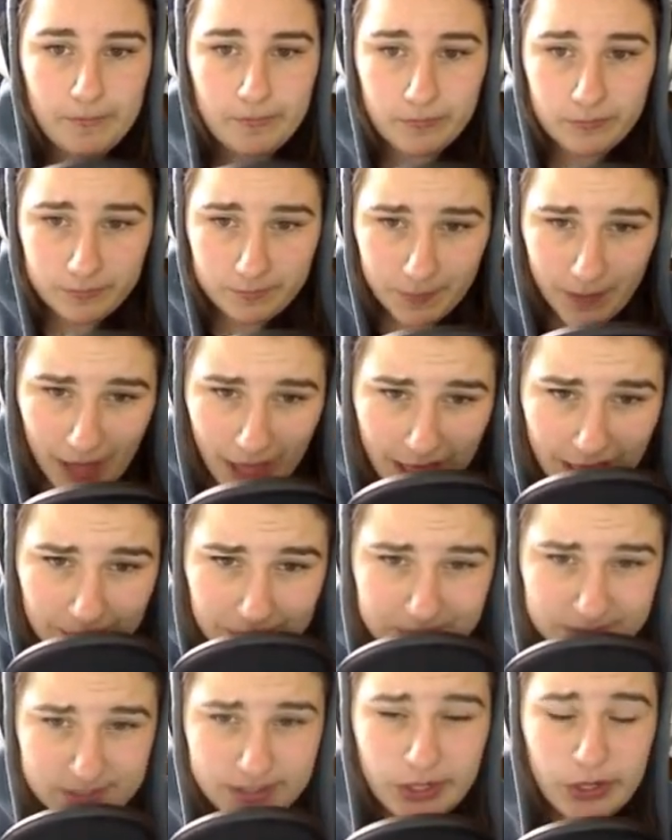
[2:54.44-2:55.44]

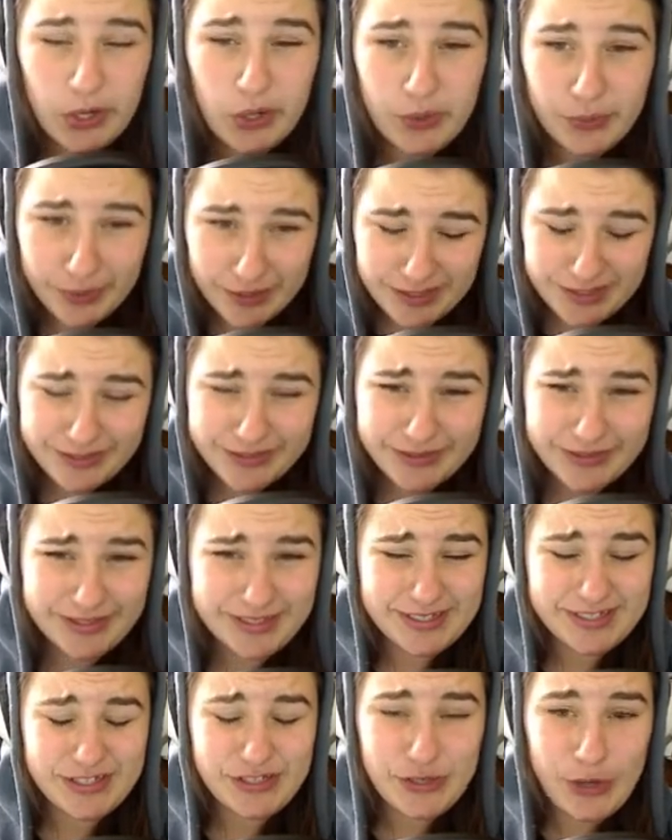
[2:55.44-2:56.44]
Pups What's all
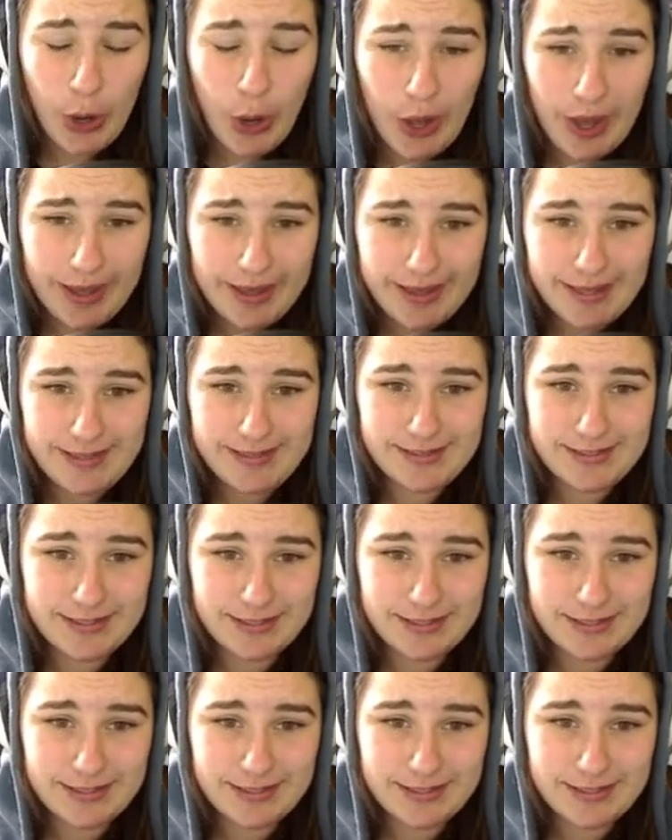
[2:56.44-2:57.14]
this noise?